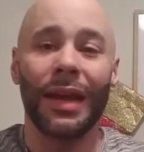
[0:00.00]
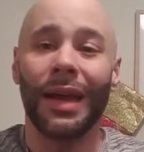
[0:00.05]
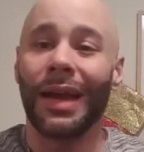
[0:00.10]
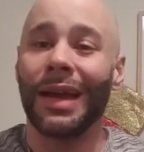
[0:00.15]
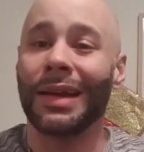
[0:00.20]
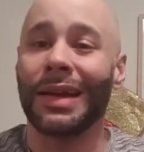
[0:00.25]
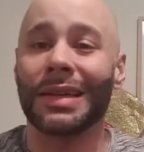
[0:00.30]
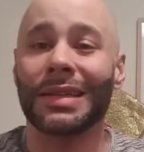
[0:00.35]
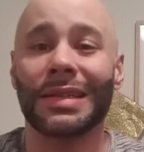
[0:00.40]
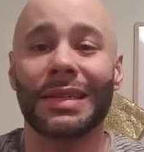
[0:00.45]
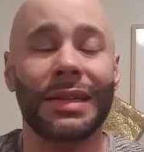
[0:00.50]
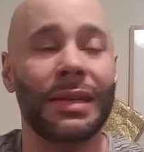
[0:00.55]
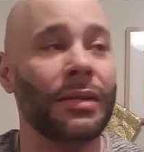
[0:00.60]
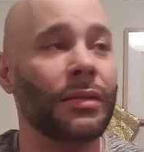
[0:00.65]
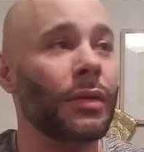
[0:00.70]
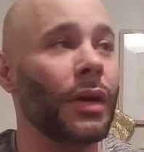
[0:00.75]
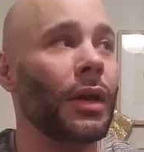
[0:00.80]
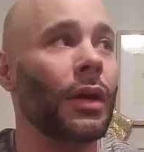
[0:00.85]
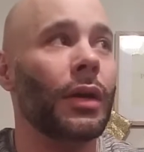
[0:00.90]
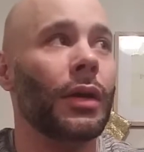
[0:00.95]
And I
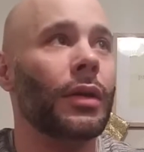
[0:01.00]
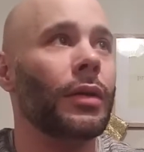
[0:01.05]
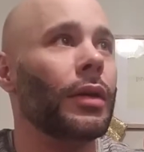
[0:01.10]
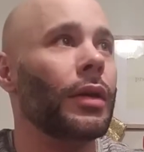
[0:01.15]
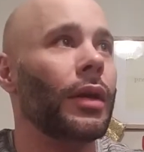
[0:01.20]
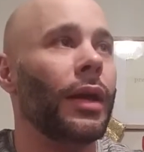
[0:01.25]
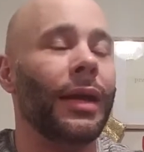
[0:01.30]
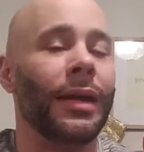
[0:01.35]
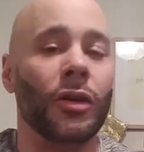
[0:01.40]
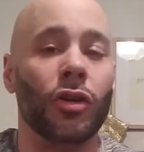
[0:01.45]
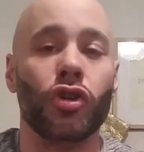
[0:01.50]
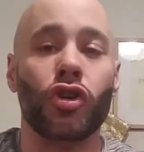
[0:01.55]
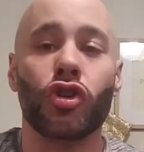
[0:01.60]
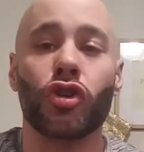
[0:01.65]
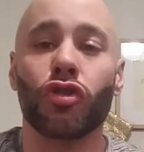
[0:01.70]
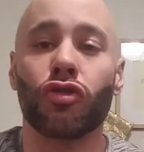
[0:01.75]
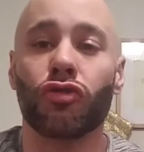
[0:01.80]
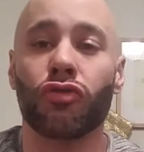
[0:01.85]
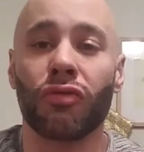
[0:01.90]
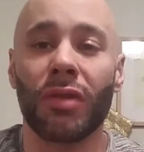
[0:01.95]
seen
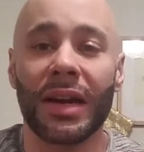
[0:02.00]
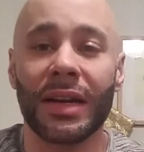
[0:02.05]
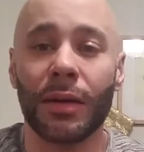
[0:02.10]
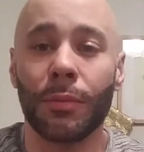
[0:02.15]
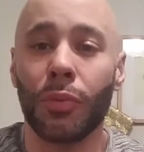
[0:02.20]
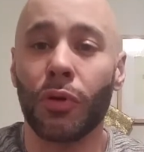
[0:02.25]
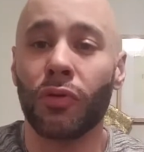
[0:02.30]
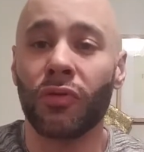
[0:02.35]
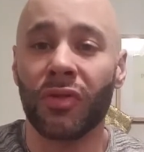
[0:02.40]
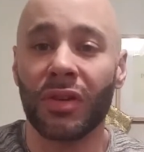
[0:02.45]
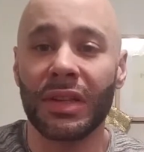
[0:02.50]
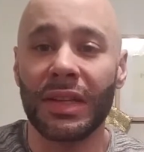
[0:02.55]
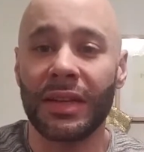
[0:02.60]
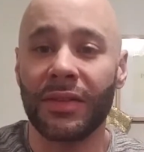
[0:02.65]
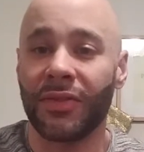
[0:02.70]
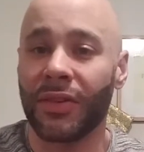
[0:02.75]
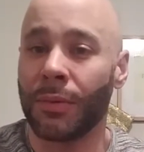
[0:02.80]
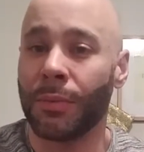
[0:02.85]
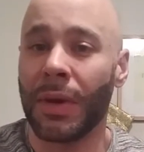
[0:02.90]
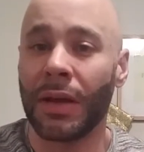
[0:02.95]
incredible
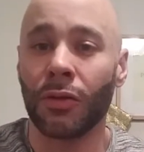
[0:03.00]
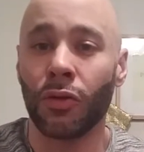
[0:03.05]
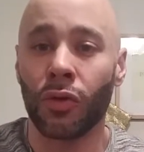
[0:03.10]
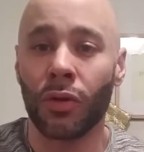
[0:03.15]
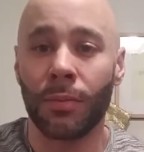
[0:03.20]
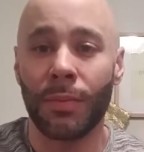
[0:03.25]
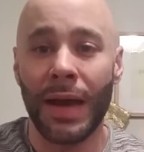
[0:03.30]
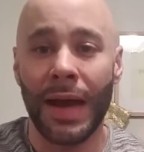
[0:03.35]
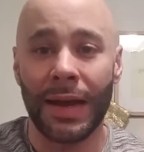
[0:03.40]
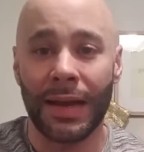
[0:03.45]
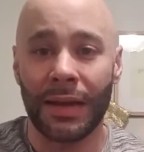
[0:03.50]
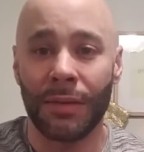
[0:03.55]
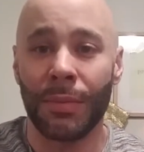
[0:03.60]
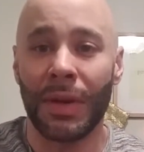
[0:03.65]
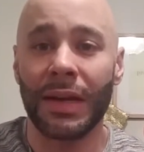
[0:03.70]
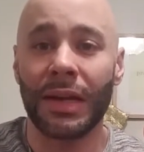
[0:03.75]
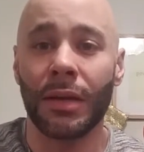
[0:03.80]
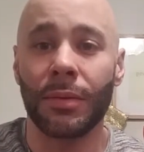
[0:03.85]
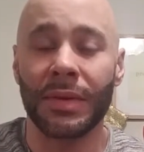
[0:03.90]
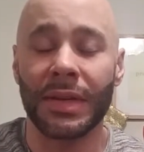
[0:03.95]
relief in my lower back and my
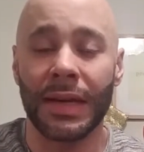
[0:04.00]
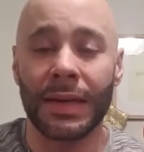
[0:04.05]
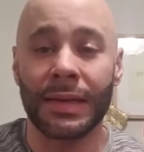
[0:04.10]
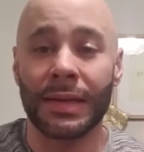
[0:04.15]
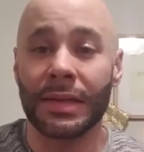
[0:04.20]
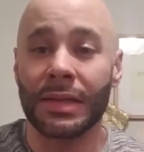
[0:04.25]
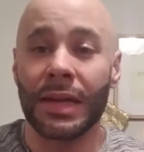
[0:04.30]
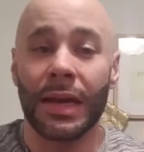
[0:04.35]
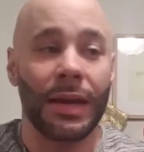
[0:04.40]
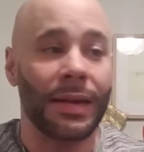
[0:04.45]
hip tightness.